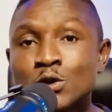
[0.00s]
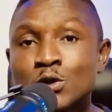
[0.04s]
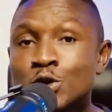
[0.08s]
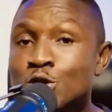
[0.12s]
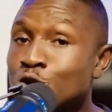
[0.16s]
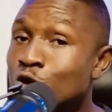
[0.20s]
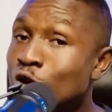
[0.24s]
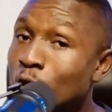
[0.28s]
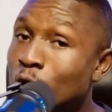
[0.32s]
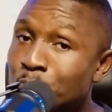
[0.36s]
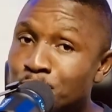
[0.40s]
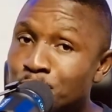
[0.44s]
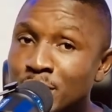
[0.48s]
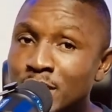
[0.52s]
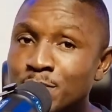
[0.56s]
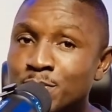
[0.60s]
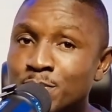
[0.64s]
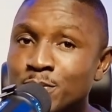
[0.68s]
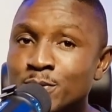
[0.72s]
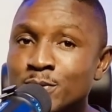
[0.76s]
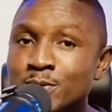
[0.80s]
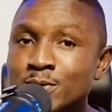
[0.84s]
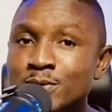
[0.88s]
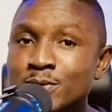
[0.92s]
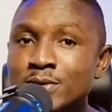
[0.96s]
Not
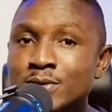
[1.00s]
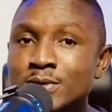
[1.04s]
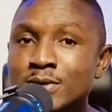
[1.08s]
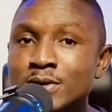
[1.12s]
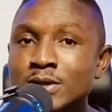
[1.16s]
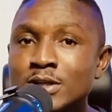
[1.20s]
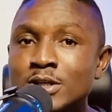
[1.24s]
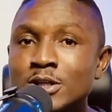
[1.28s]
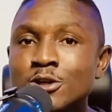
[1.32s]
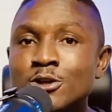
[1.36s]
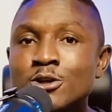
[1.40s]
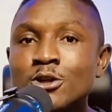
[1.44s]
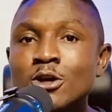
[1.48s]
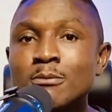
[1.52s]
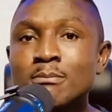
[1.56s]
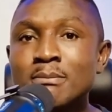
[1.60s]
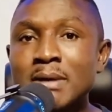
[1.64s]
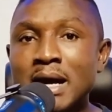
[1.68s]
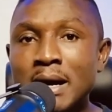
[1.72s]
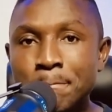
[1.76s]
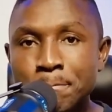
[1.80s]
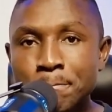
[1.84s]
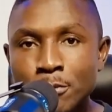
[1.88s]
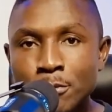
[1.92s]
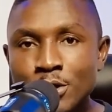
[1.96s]
people, not
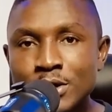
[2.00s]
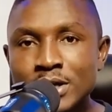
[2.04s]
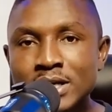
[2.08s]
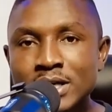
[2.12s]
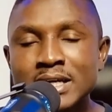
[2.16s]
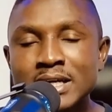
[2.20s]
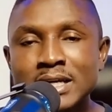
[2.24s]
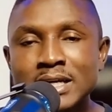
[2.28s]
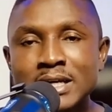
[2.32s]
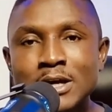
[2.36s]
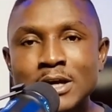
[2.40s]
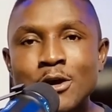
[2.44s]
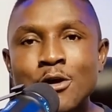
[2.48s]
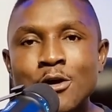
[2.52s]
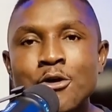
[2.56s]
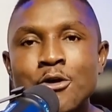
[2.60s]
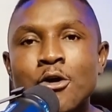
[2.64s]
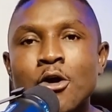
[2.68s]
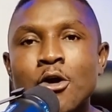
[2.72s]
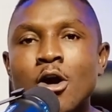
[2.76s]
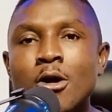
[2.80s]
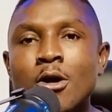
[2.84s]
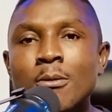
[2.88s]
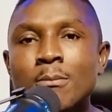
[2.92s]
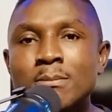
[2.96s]
by mocking
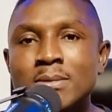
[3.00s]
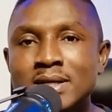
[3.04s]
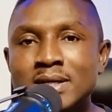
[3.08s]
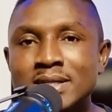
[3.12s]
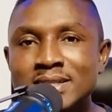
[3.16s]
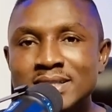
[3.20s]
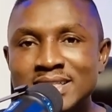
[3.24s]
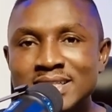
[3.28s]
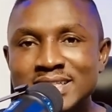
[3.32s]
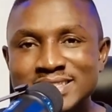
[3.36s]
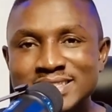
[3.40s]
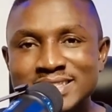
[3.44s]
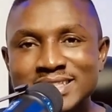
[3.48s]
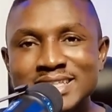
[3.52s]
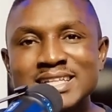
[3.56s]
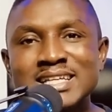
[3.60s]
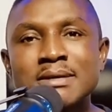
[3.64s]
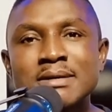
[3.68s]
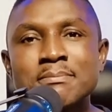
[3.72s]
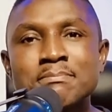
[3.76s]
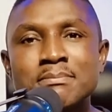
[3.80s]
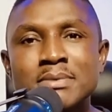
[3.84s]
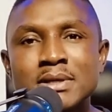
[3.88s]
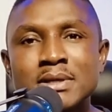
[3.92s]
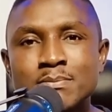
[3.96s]
or
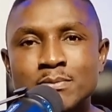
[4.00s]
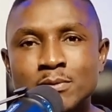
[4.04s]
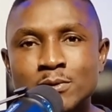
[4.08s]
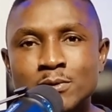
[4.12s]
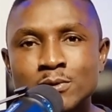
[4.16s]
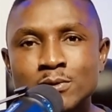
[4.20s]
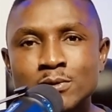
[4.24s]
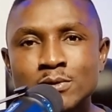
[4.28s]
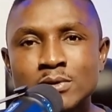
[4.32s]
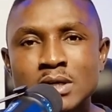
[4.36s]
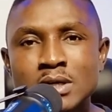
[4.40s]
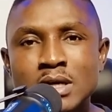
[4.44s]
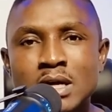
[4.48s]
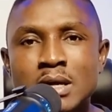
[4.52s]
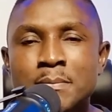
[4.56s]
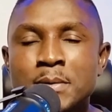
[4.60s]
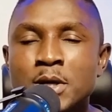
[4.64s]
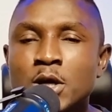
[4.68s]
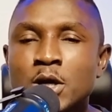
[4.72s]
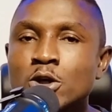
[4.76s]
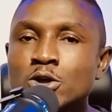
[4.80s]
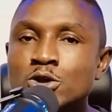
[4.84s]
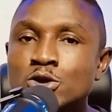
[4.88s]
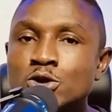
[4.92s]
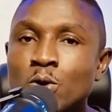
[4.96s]
belittling people,
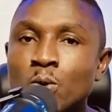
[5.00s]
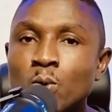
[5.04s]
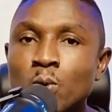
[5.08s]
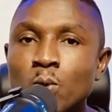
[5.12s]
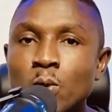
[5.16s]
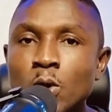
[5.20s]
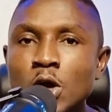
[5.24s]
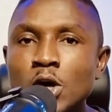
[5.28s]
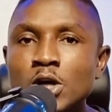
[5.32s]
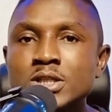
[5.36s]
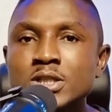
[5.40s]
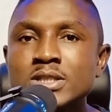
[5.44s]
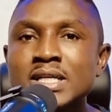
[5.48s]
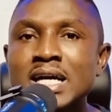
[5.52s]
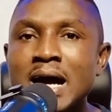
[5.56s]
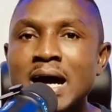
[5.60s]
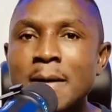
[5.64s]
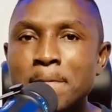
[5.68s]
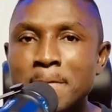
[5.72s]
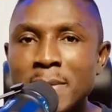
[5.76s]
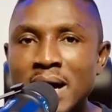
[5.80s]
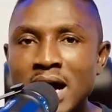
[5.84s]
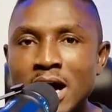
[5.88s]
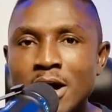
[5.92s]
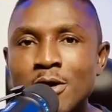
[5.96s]
because your words are
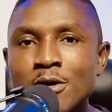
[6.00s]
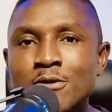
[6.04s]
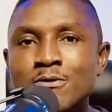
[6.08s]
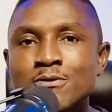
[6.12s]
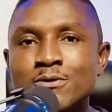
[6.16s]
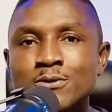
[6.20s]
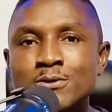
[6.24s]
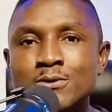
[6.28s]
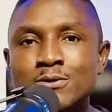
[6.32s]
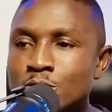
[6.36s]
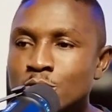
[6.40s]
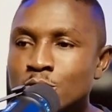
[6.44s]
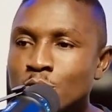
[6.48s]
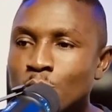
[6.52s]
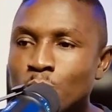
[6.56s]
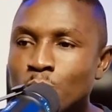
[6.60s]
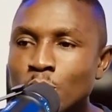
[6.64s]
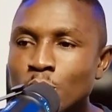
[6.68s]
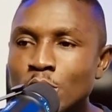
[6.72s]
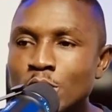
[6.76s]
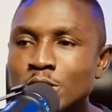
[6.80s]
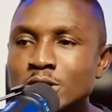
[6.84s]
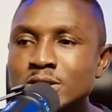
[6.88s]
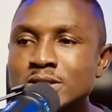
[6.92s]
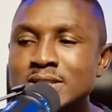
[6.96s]
powerful. Your
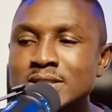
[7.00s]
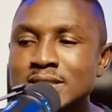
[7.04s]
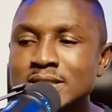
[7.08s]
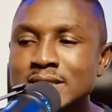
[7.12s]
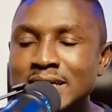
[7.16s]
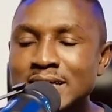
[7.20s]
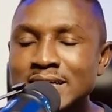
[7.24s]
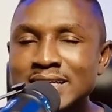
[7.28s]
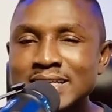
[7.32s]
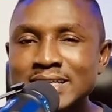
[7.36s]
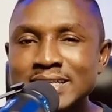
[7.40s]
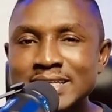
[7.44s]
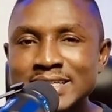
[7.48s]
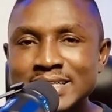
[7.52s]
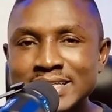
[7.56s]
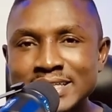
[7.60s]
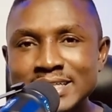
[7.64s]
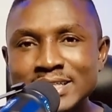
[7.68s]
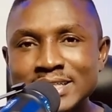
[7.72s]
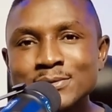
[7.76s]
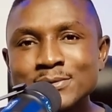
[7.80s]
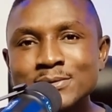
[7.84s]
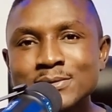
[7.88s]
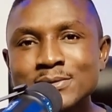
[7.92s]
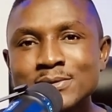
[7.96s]
words can
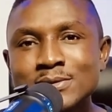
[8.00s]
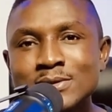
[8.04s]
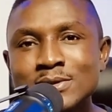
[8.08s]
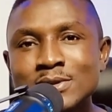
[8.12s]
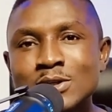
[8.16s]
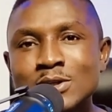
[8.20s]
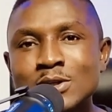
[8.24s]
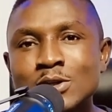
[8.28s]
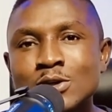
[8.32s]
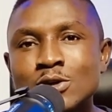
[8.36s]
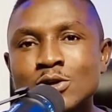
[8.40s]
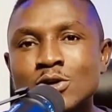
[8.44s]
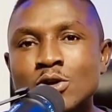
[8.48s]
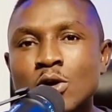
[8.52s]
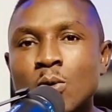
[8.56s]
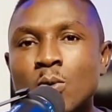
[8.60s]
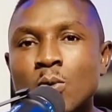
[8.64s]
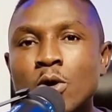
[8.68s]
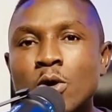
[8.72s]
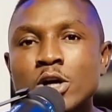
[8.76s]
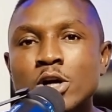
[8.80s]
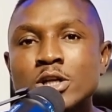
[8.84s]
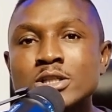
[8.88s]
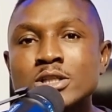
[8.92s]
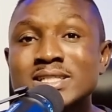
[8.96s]
kill. Your
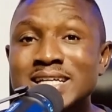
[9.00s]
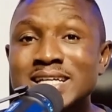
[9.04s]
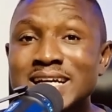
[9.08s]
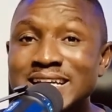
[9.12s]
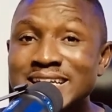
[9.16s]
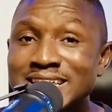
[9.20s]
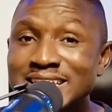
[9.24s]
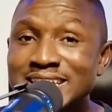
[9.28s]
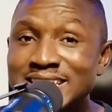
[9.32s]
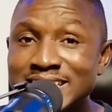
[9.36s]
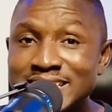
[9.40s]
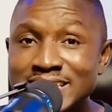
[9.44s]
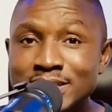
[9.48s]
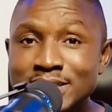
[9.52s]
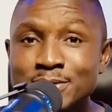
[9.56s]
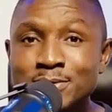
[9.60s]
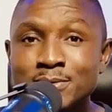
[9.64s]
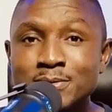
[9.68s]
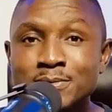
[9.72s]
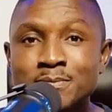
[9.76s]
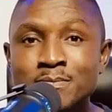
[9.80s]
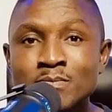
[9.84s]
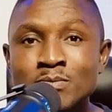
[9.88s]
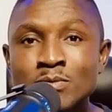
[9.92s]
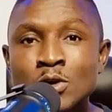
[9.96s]
words can heal.